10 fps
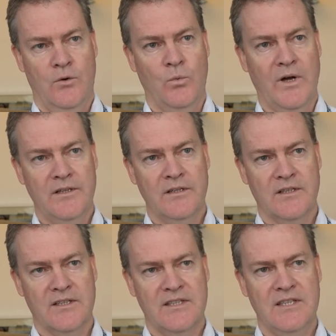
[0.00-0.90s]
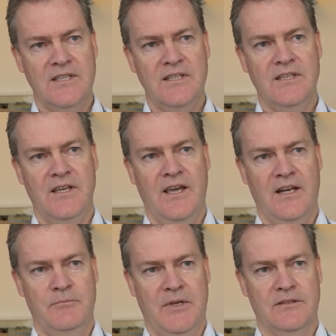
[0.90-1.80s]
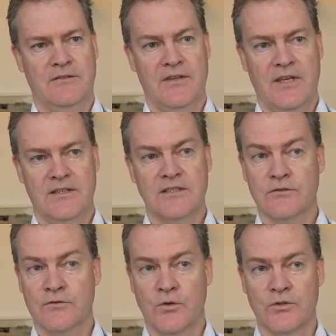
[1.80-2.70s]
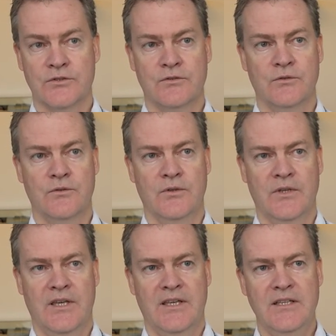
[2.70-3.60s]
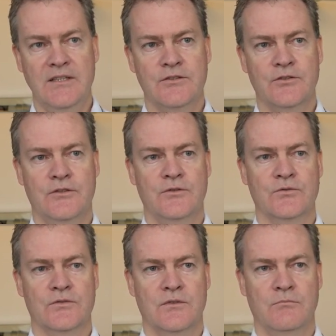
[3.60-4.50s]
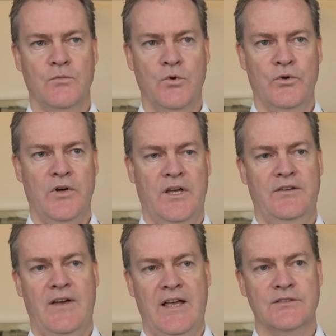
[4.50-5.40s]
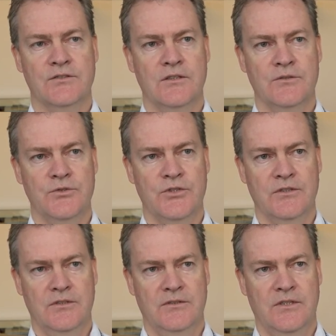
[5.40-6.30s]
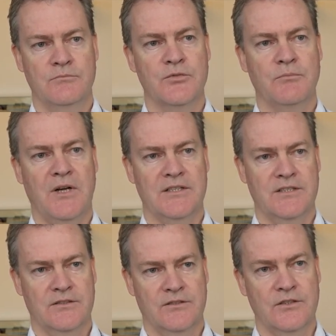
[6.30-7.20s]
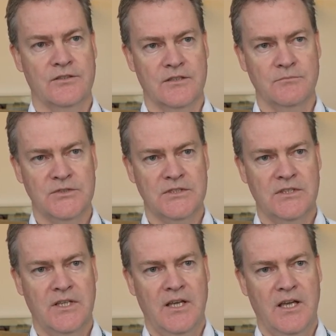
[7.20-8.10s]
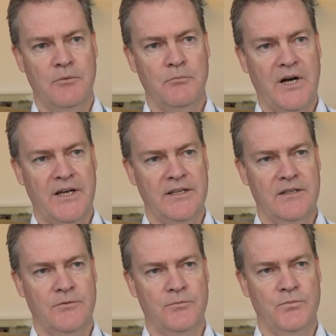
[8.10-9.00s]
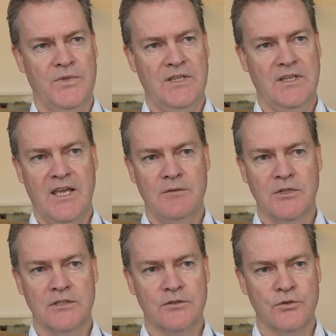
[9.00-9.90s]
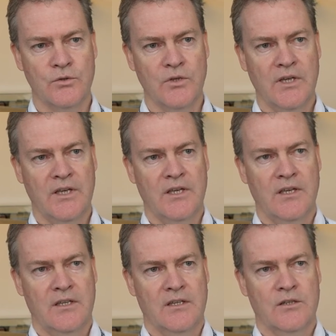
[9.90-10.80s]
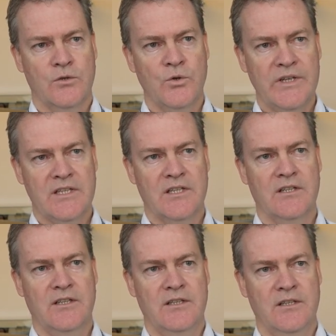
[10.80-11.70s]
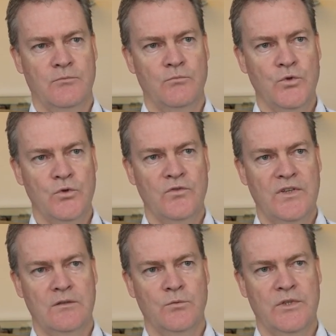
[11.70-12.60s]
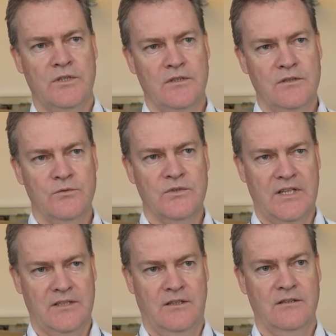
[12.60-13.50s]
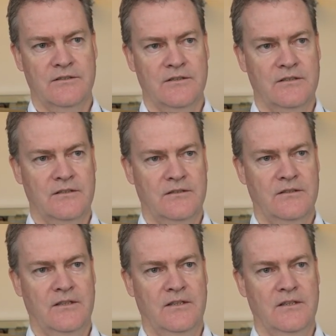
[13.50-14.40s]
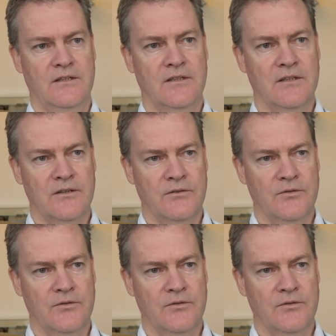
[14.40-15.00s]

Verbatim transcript: One key element of that is, of course, to introduced more advanced solution in propulsion systems, and by being able to quickly move in with new technology, uh,